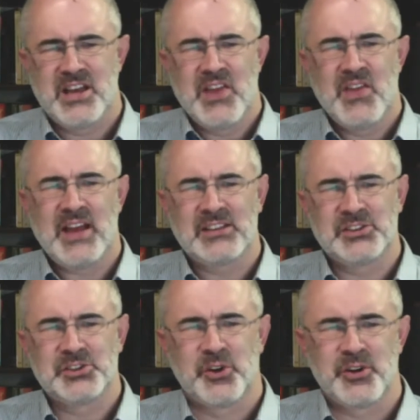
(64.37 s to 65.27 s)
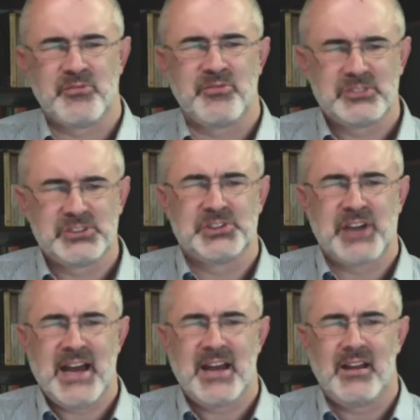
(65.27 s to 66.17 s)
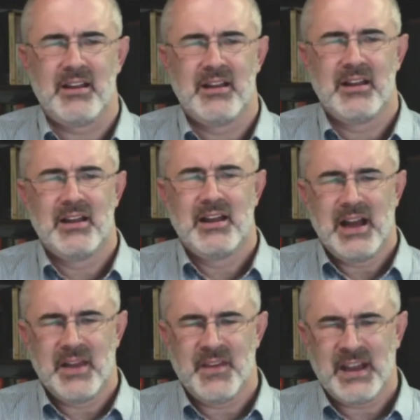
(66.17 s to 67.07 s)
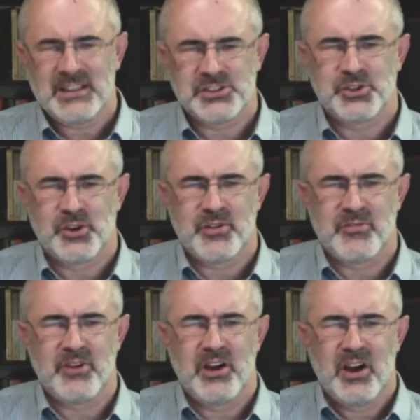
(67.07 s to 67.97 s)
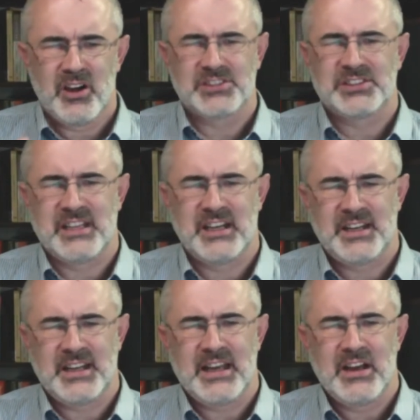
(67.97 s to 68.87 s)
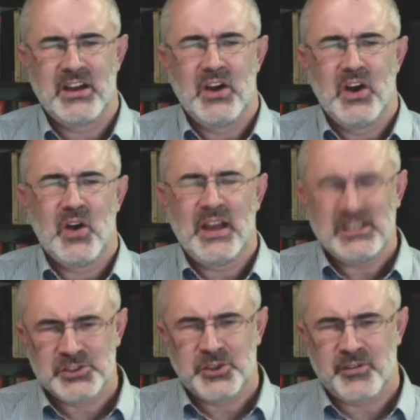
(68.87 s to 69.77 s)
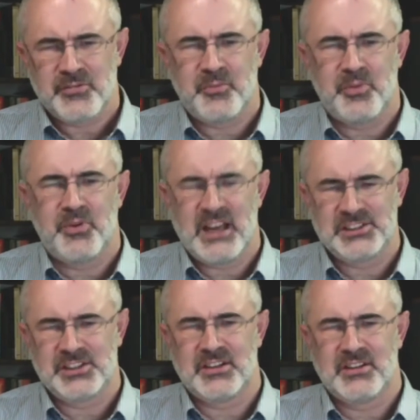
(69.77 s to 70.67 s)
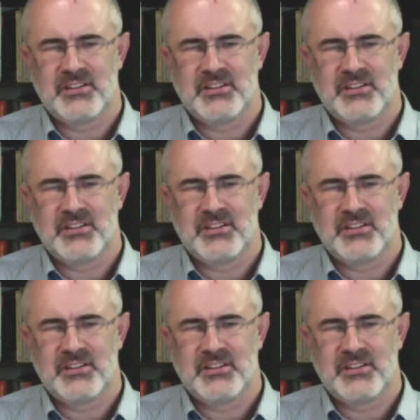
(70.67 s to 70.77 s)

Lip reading: that sort of trial and that sort of hostility or that sort of pressure.